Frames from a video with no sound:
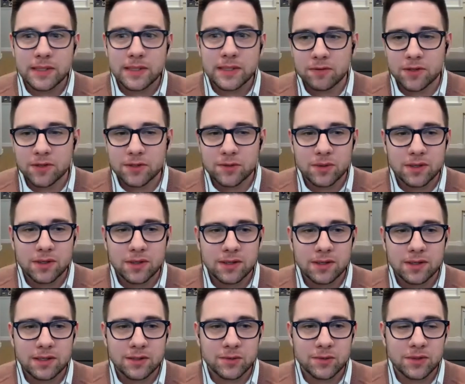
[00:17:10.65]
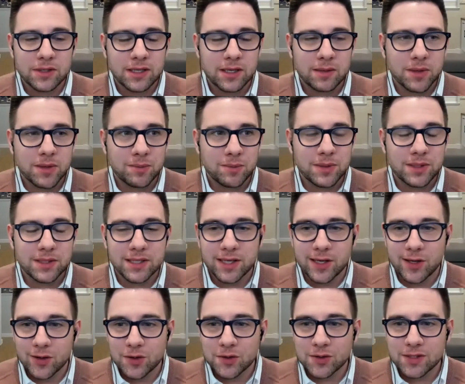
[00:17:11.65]
The first one is really about building
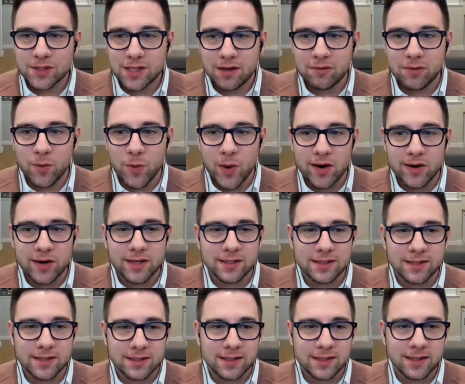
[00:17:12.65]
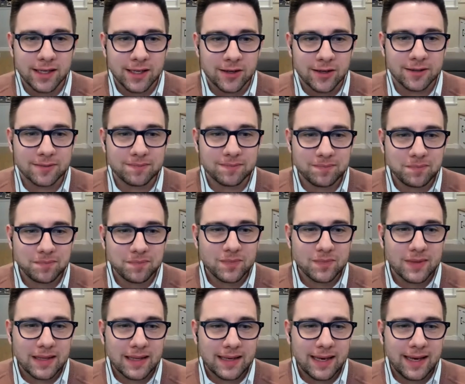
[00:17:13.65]
your own self-awareness as a leader.
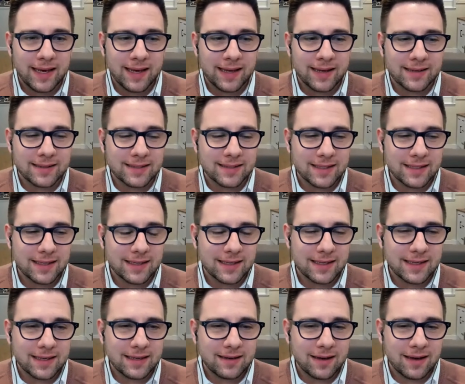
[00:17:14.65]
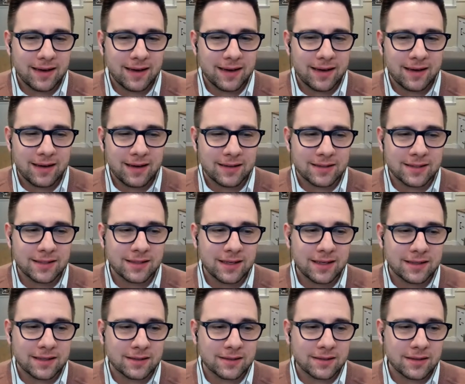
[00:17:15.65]
And it's,
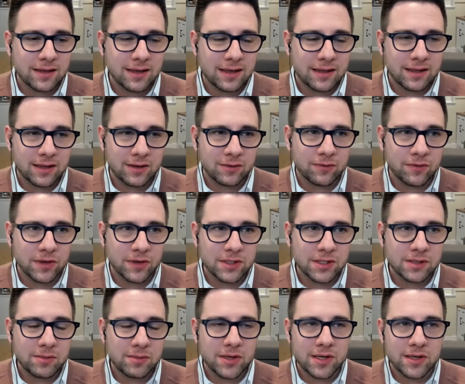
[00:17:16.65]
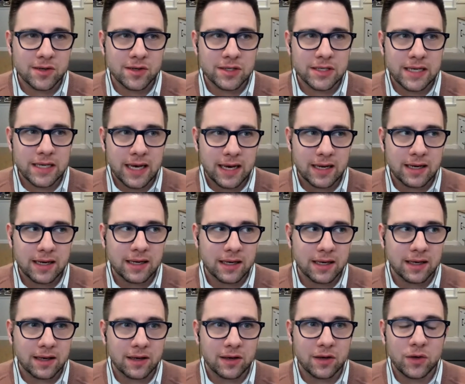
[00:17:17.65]
it's, I think, first about
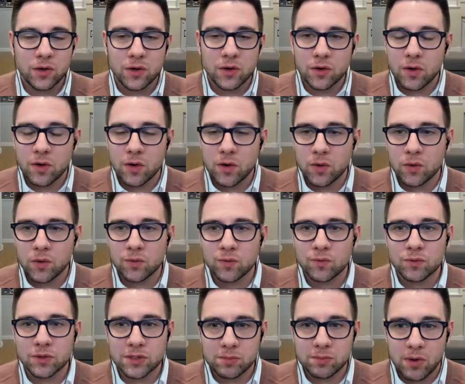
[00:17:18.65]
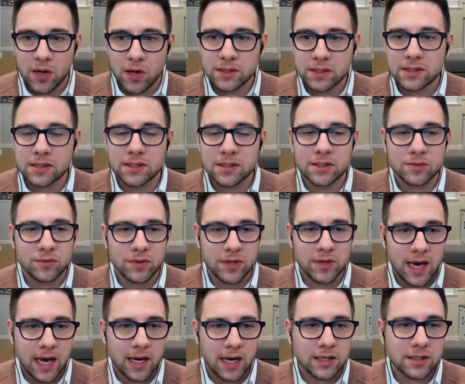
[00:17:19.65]
understanding your own responses,
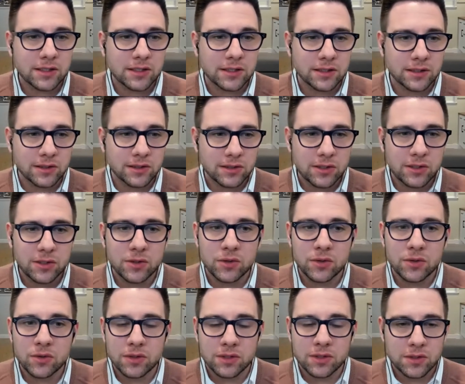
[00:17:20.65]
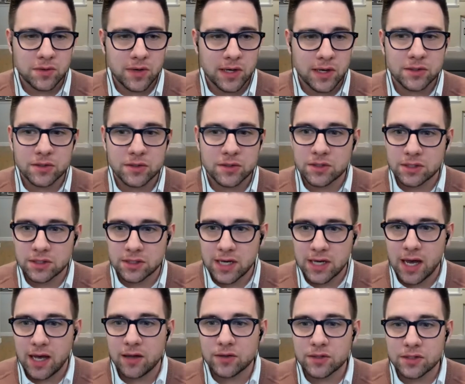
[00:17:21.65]
reactions to the stressors and
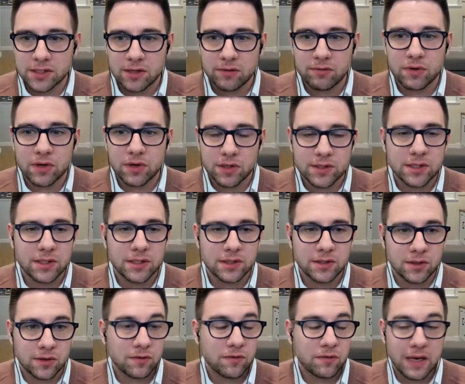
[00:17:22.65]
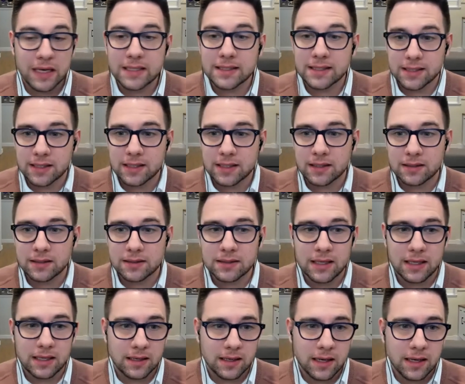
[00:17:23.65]
challenges and difficulties you're facing
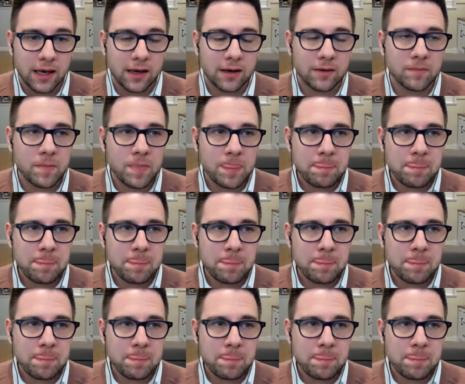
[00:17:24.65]
day to day.